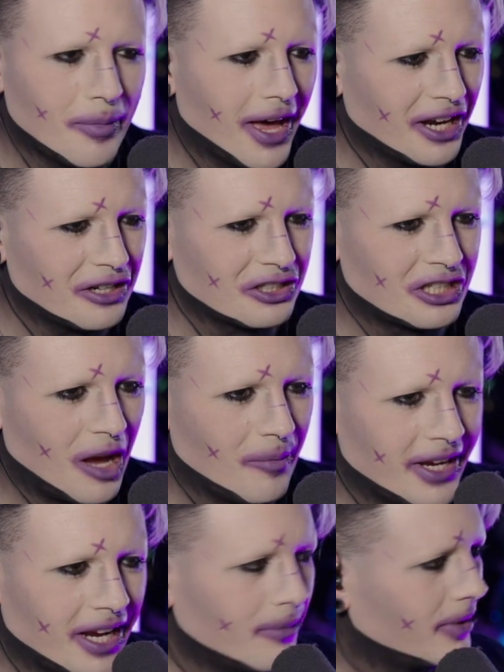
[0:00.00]
manager
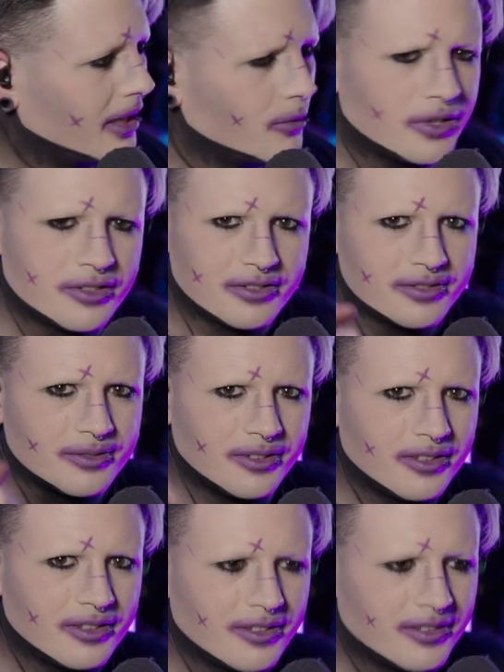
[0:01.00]
coming in and be like, what's
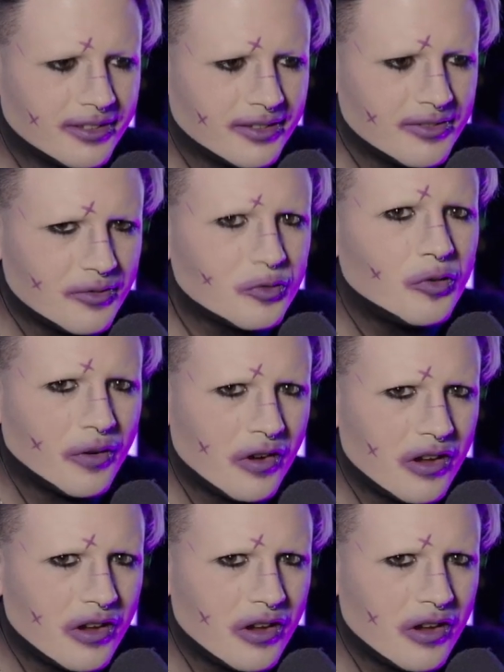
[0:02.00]
wrong with